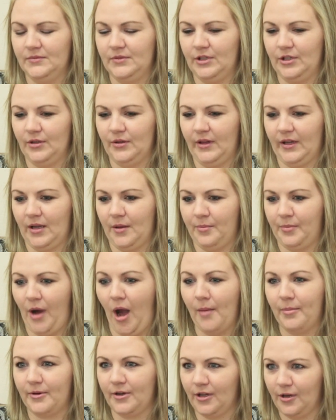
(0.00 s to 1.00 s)
you know, like a
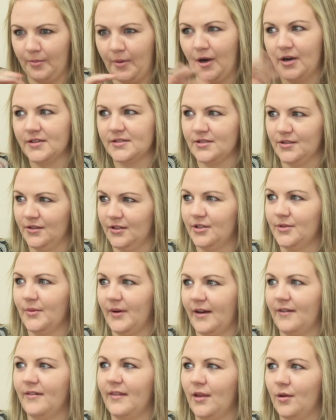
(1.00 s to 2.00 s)
property or parcel or
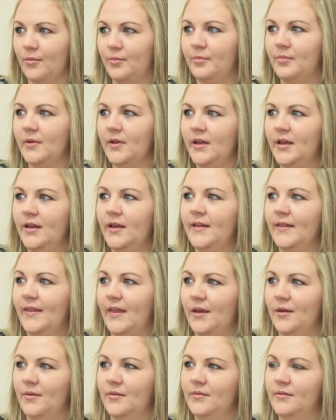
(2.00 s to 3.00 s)
whatever. PIN or
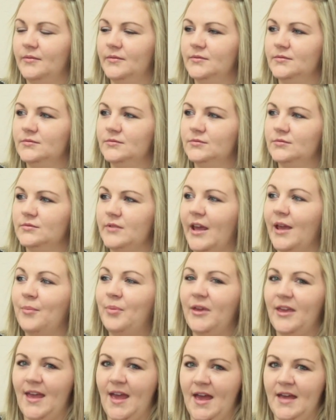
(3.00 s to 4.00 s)
AP.
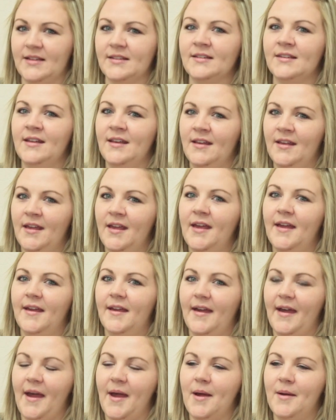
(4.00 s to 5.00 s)
APN.
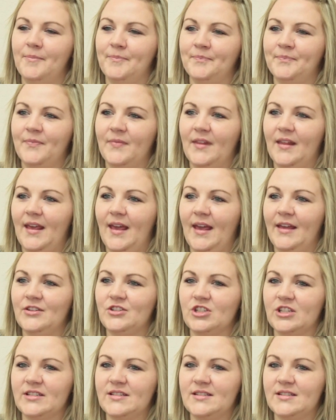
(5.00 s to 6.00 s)
Yeah. Um, and
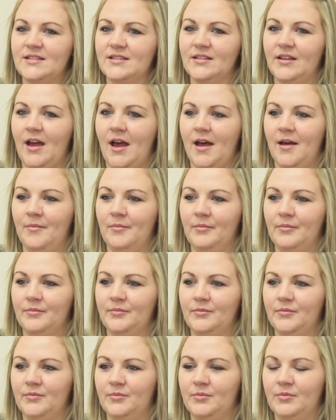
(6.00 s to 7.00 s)
just um,
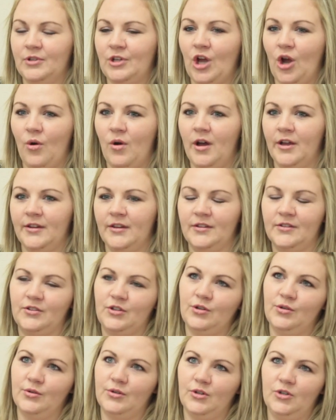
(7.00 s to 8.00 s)
go on
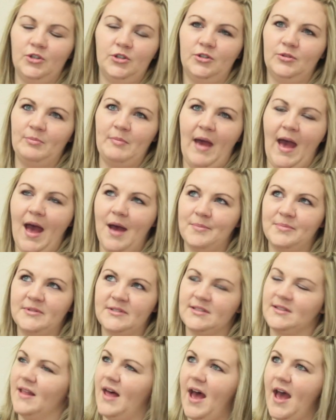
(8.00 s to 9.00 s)
Google
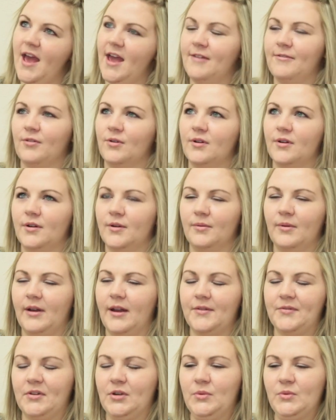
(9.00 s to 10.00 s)
Maps Live or
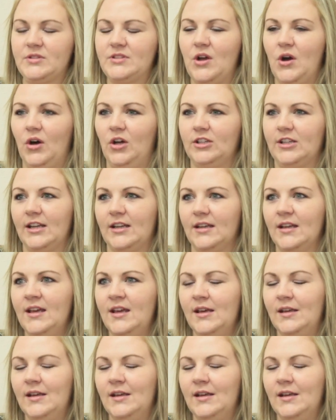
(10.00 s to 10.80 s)
whatever it was called and